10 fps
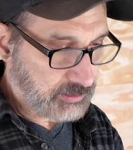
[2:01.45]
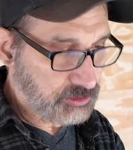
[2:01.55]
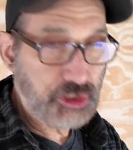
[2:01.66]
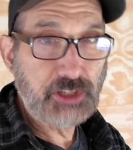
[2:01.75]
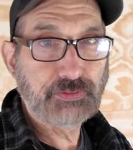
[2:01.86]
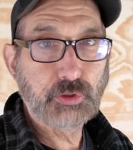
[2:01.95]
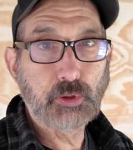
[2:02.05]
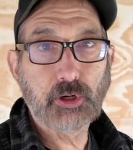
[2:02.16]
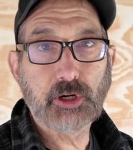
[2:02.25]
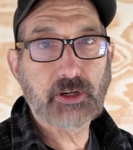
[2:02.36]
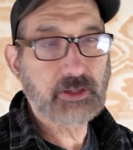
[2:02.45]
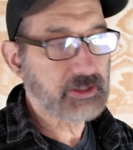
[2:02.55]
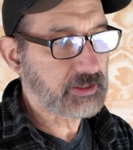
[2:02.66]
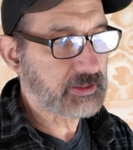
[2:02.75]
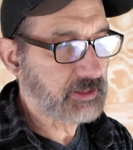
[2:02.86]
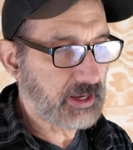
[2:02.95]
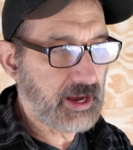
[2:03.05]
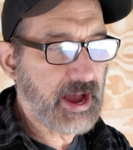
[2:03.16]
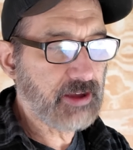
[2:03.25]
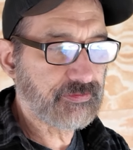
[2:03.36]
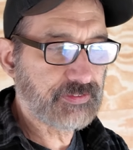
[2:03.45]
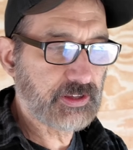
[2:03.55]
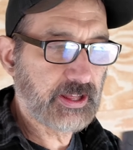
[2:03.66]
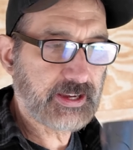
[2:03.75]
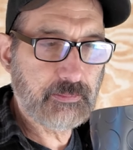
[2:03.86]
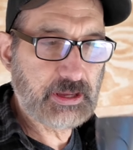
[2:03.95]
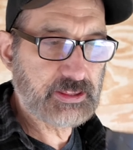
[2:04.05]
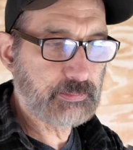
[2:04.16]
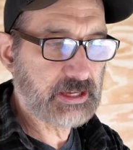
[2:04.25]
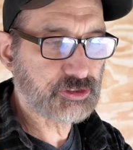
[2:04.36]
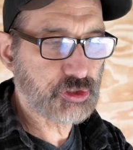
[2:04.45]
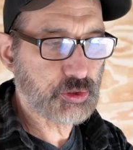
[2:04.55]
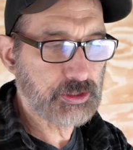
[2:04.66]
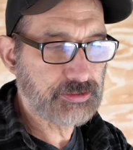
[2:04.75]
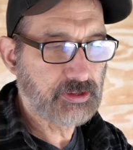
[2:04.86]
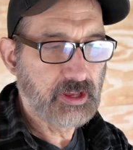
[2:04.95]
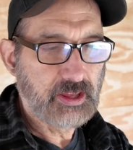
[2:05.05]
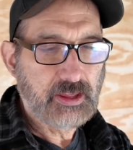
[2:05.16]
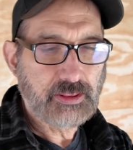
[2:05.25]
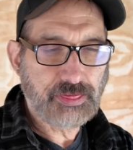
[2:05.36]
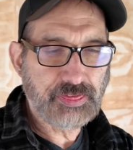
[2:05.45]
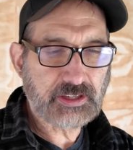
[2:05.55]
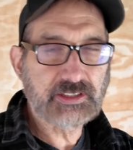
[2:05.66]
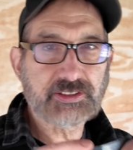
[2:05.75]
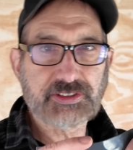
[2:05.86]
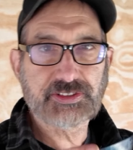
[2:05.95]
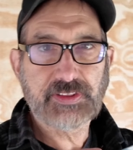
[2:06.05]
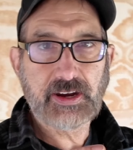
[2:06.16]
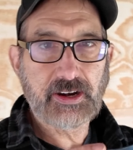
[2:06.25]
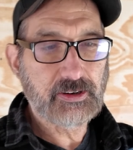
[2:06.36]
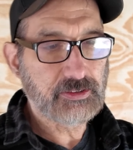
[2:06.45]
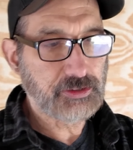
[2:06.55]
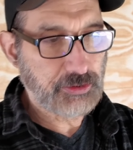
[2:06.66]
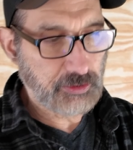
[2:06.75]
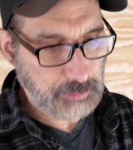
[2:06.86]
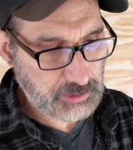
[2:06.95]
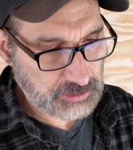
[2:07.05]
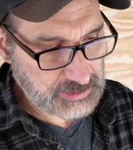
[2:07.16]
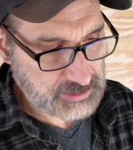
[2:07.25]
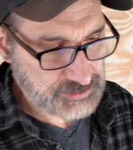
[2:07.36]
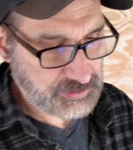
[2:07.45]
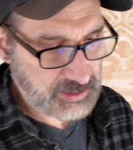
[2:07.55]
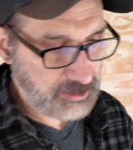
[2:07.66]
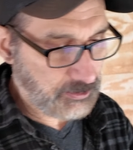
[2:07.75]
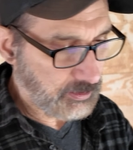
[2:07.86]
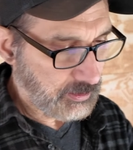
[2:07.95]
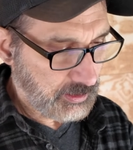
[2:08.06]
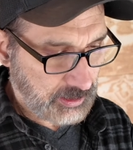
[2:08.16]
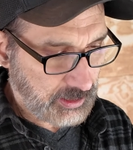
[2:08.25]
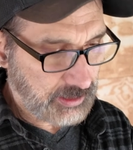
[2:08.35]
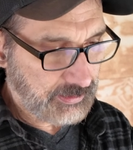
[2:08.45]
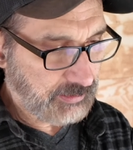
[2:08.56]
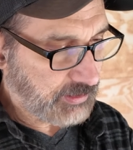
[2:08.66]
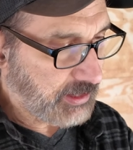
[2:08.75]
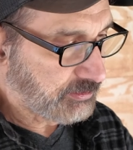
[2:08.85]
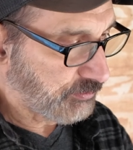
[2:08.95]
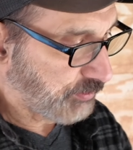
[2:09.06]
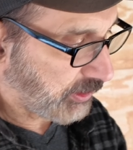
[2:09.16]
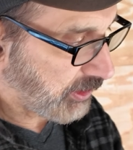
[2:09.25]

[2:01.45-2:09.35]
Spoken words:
G-Floor, I feel like I made the best choice. The thickness is there, the durability is there, they've got different